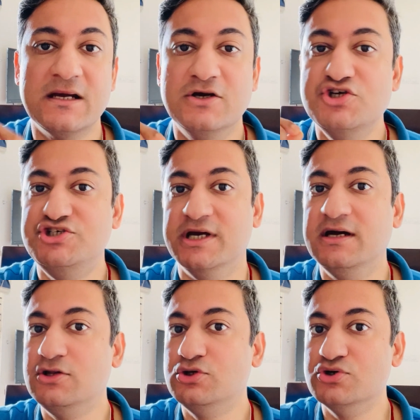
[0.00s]

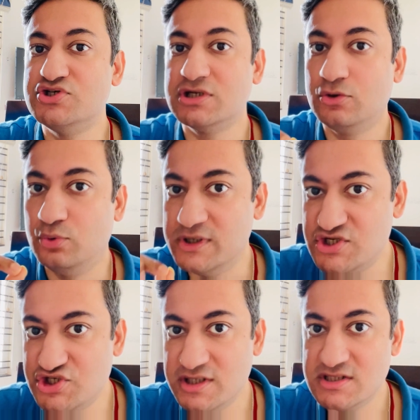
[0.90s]
Share those
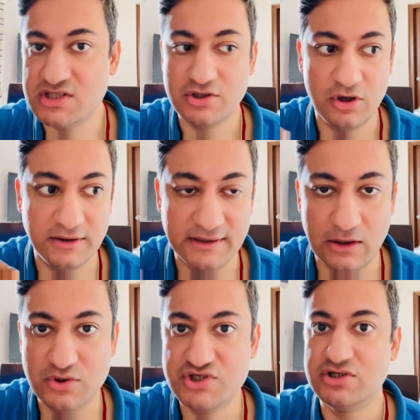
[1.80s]
questions, your
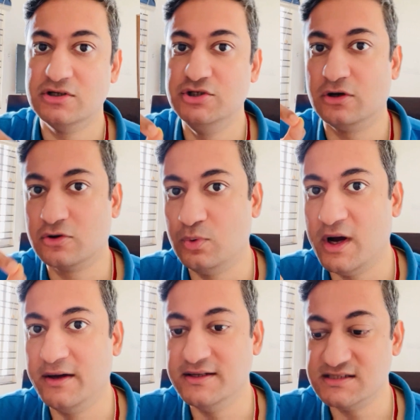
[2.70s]
doubts, your
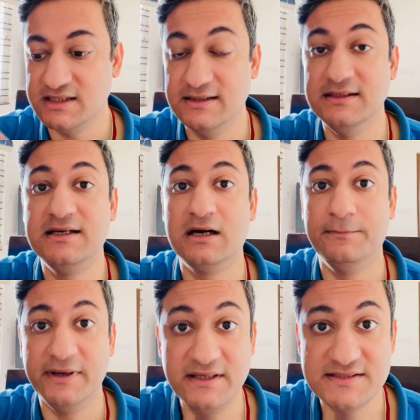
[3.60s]
queries in the
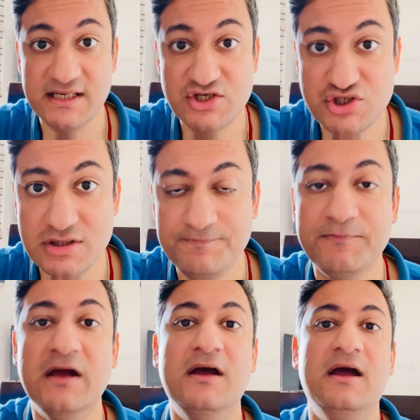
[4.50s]
comment section,
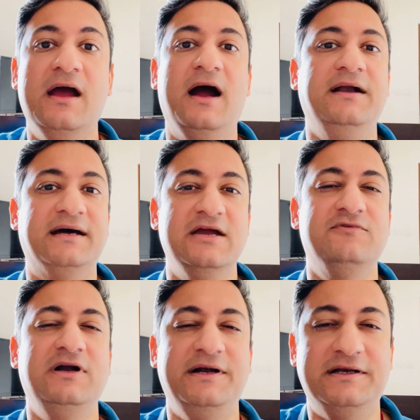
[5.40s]
and I
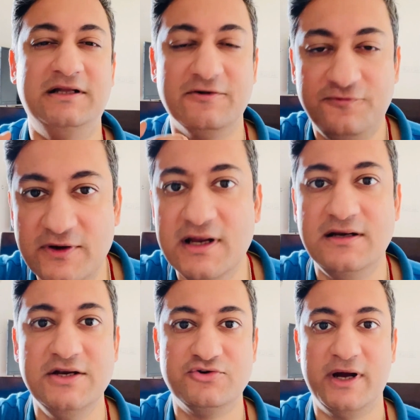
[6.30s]
will
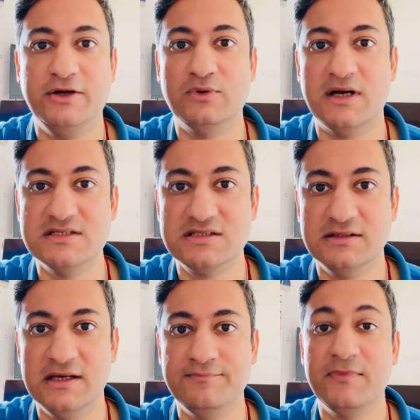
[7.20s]
definitely try to answer
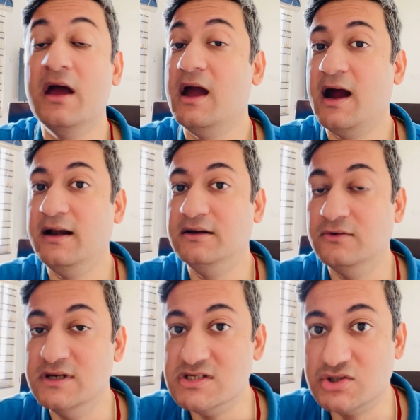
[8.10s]
them and
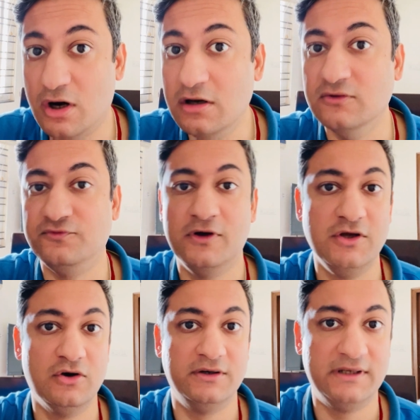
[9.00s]
resolve
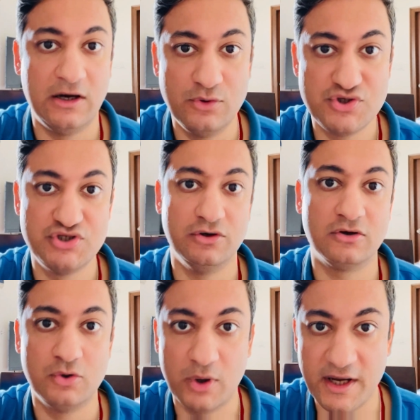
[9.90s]
your doubts, your
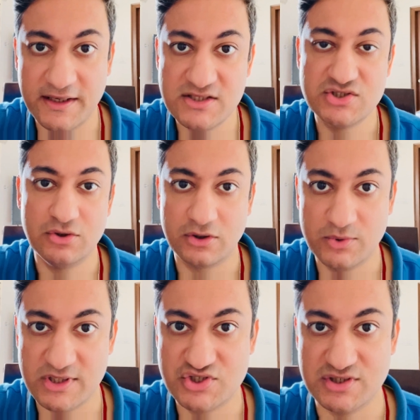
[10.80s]
queries, your
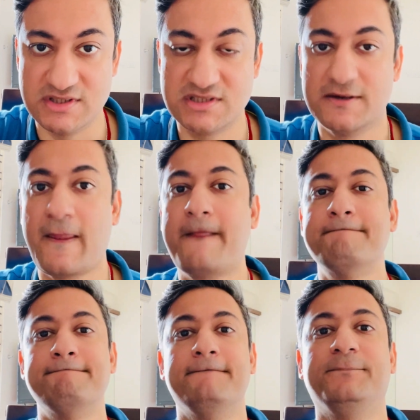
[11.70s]
questions.
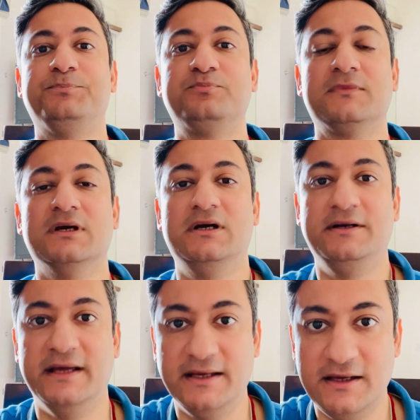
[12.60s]

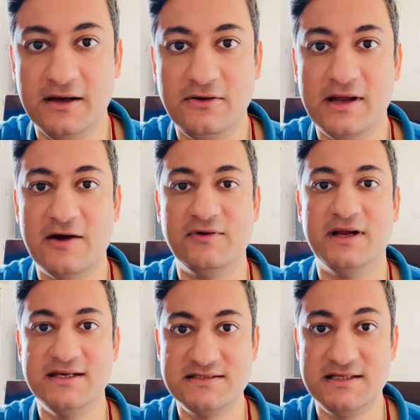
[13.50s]
Take care, have a
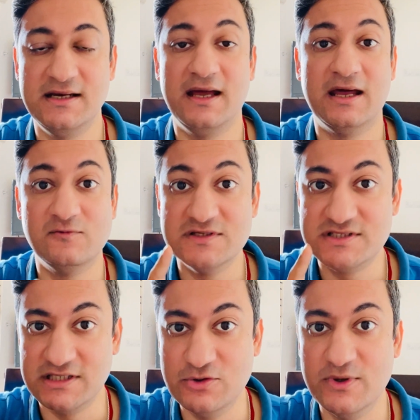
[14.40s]
nice day, and I will
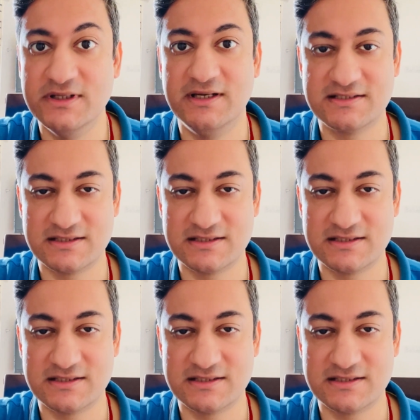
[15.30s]
see you in the next